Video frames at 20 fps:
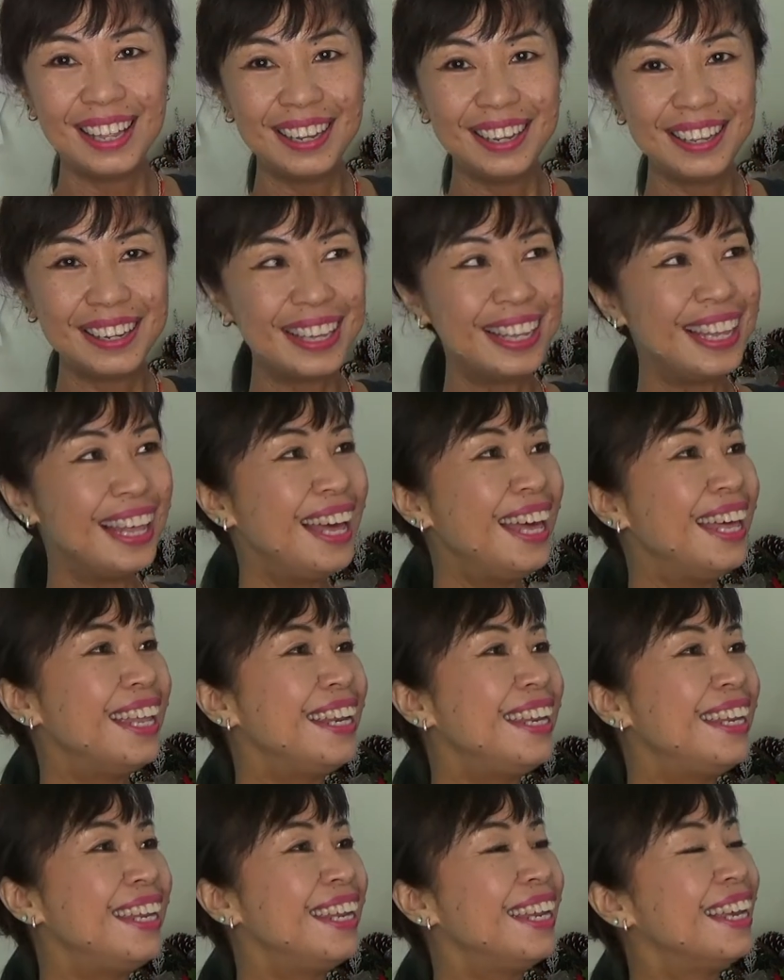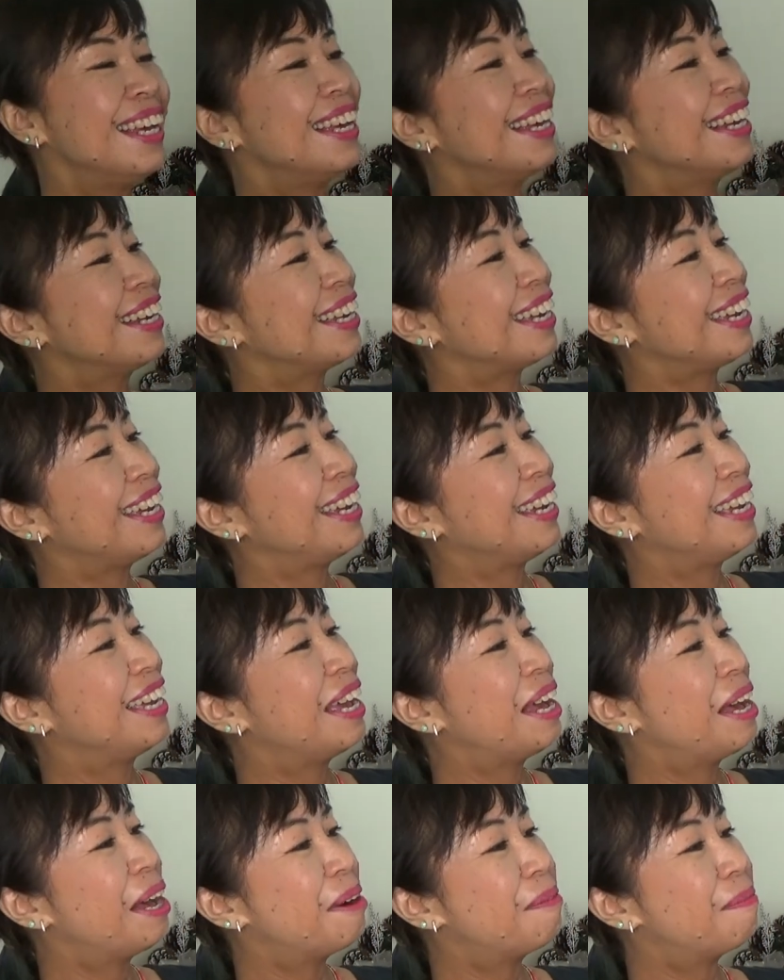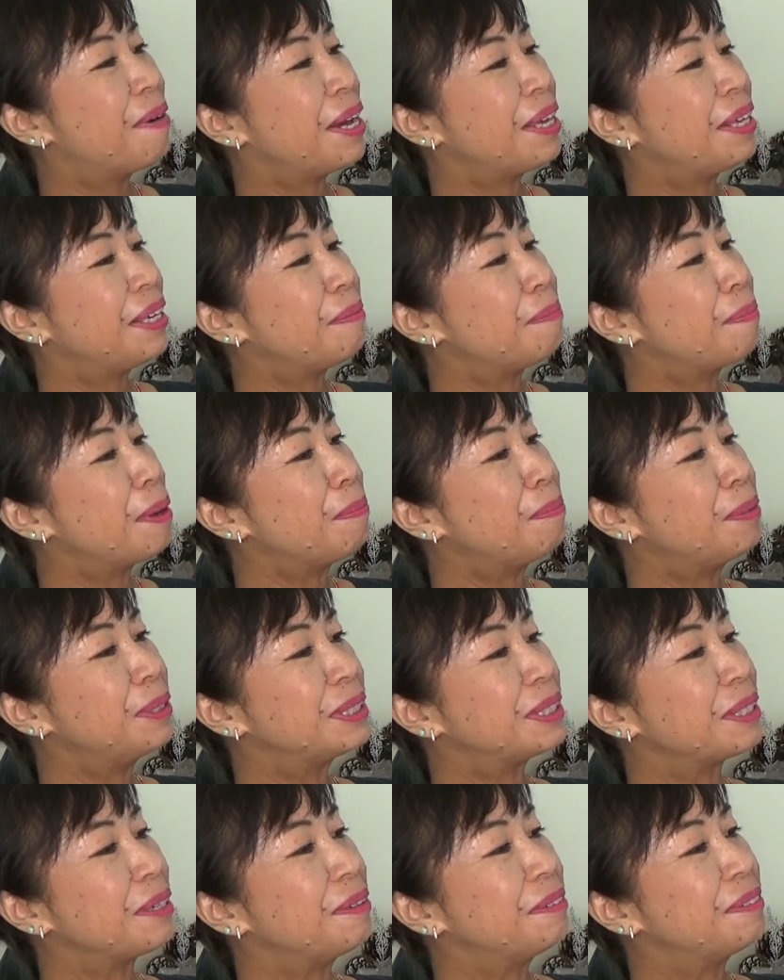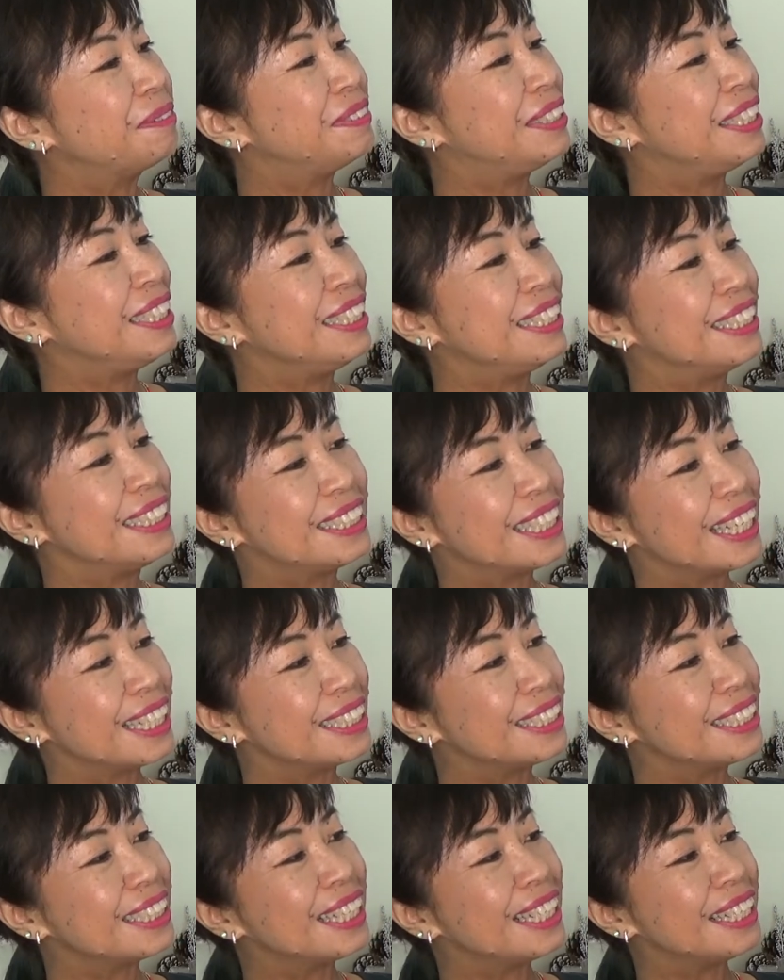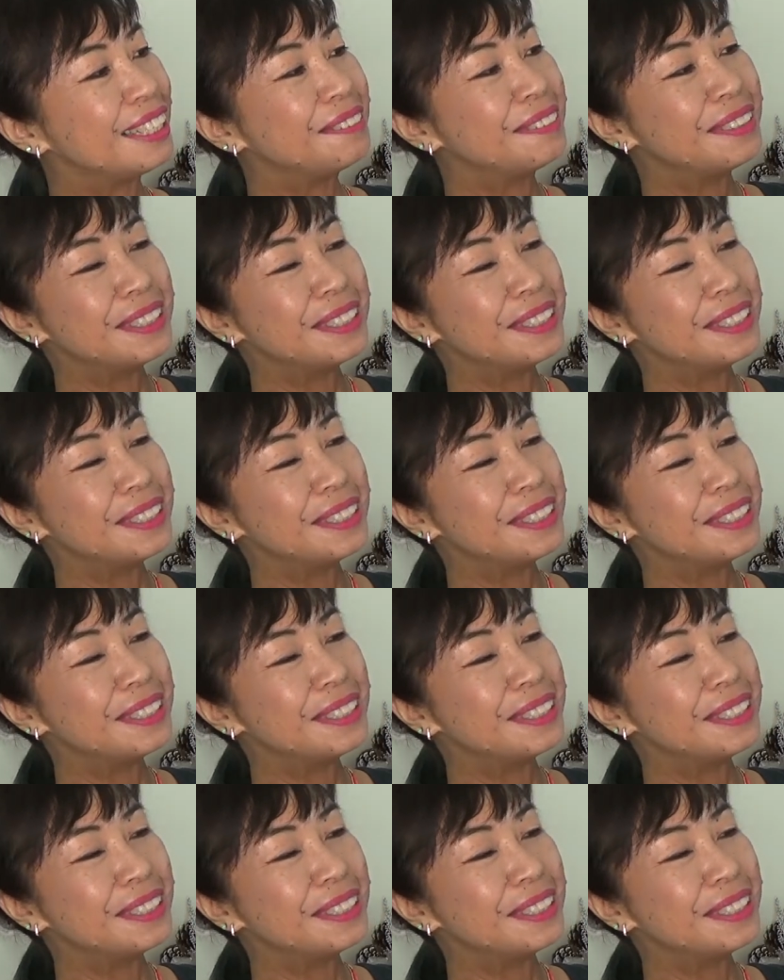Look at that! Okay, by members of the Detection Club,